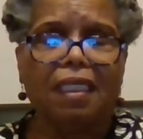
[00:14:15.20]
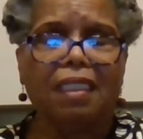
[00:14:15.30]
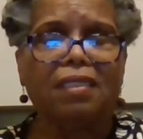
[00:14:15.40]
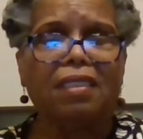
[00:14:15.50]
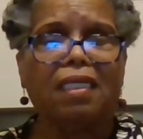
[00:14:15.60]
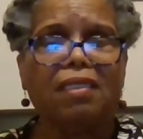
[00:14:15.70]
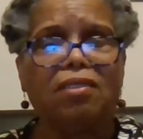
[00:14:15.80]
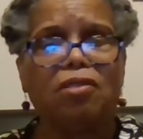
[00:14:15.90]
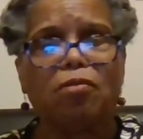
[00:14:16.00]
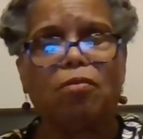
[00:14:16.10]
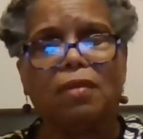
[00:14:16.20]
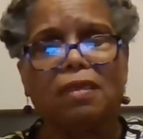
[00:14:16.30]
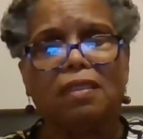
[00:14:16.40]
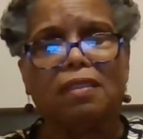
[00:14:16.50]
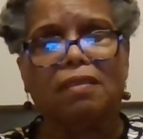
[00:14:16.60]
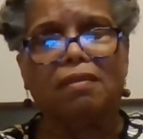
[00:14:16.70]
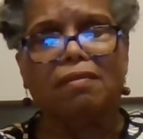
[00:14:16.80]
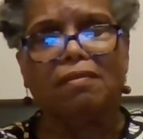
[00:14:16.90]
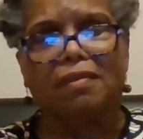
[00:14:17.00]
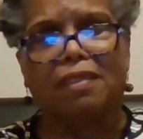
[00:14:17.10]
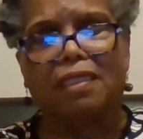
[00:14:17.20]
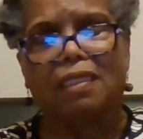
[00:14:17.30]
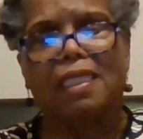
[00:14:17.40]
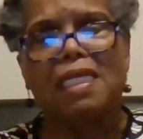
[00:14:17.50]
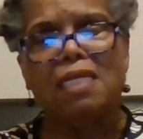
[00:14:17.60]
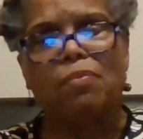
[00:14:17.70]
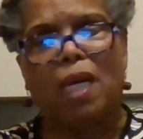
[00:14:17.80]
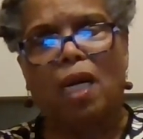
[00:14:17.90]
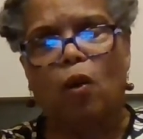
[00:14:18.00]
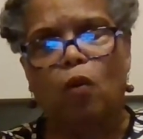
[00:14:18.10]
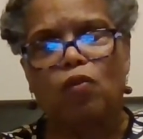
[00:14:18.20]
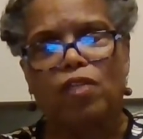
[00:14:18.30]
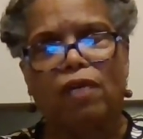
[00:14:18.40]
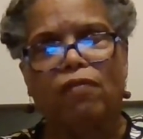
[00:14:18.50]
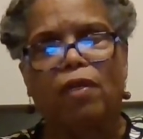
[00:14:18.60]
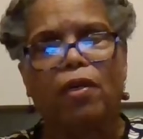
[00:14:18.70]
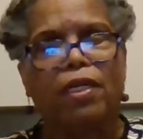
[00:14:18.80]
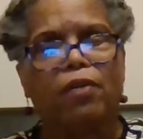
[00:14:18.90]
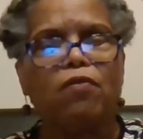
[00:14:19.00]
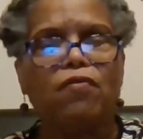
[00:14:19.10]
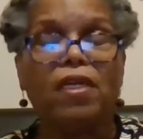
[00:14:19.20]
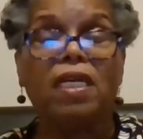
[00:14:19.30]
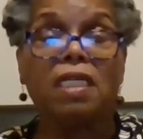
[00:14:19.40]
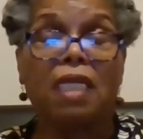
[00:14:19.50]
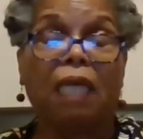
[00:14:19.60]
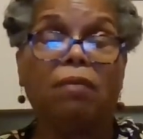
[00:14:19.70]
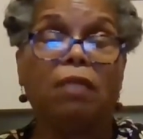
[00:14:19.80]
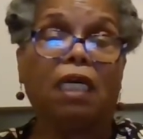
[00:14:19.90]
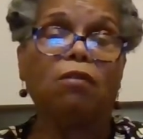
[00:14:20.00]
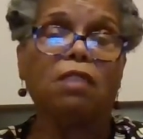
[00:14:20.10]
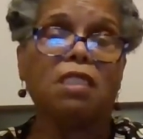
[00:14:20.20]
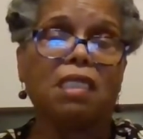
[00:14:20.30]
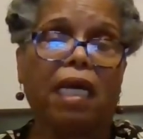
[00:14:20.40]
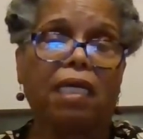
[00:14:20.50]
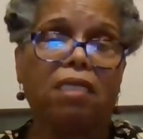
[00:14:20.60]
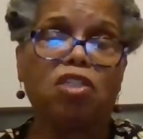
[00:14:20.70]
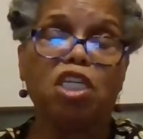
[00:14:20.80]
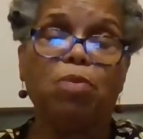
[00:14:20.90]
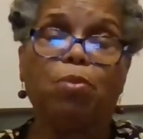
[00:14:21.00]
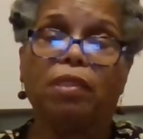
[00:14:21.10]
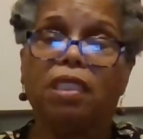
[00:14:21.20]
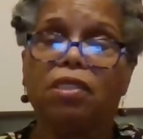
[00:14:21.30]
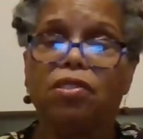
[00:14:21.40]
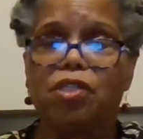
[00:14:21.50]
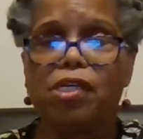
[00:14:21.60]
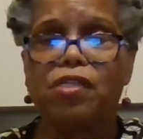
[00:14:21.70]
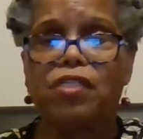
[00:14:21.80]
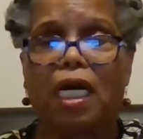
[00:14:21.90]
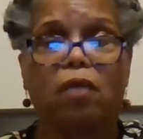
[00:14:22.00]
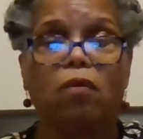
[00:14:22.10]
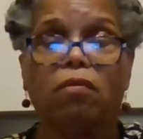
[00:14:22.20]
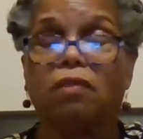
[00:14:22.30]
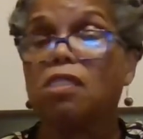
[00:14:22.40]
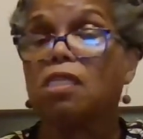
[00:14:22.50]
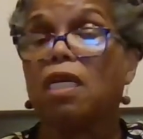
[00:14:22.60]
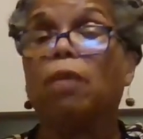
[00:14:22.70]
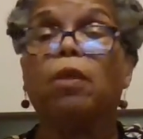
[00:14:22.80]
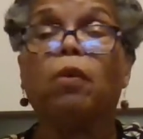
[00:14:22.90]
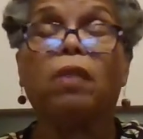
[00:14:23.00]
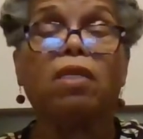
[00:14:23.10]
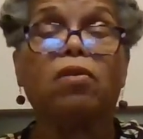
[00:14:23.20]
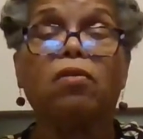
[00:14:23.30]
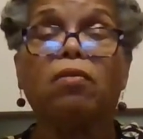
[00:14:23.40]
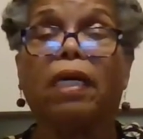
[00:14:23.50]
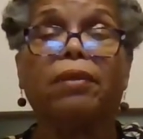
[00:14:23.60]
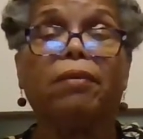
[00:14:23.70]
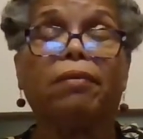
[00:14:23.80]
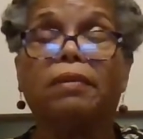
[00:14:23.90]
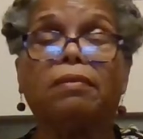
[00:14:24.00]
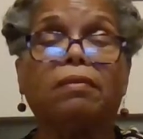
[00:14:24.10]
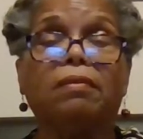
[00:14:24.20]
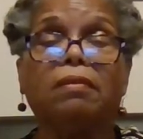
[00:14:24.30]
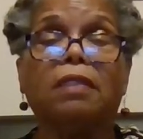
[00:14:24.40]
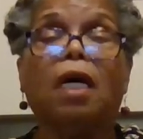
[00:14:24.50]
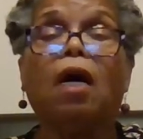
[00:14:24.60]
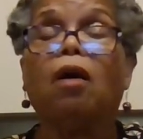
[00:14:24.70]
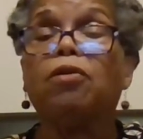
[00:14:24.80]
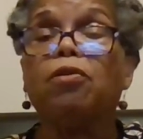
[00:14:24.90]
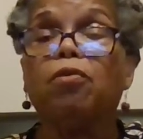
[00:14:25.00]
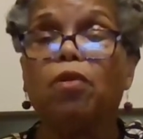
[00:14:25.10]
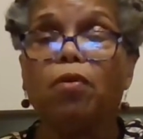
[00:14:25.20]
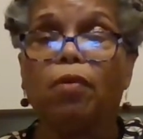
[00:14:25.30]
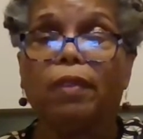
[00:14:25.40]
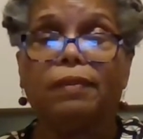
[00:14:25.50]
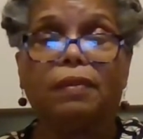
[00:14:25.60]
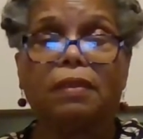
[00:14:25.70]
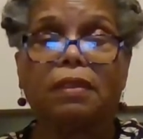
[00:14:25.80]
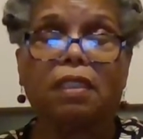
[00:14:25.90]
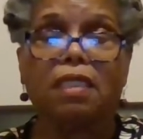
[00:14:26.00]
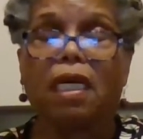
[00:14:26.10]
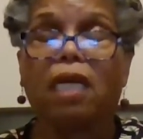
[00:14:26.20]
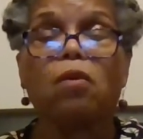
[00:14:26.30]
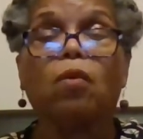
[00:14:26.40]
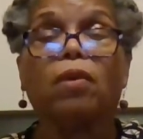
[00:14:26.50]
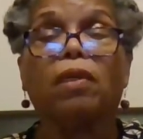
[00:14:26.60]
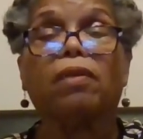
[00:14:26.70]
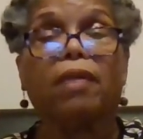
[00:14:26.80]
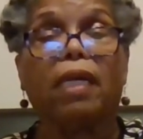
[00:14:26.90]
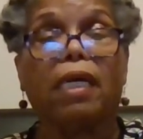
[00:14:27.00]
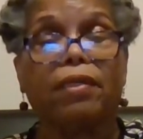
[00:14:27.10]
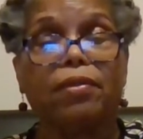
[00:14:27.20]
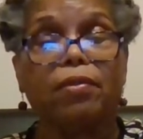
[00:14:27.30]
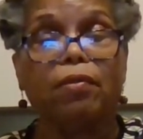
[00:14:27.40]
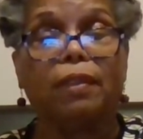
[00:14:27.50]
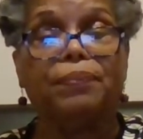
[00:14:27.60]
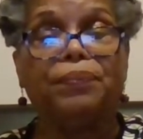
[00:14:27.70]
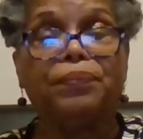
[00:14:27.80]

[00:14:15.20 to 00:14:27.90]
and and to to lead my own self, learning new things. I, I was like sheeple in the church. I don't just tell me what to do. I don't, mm-mm. or you do it, cause I don't want to learn how to do it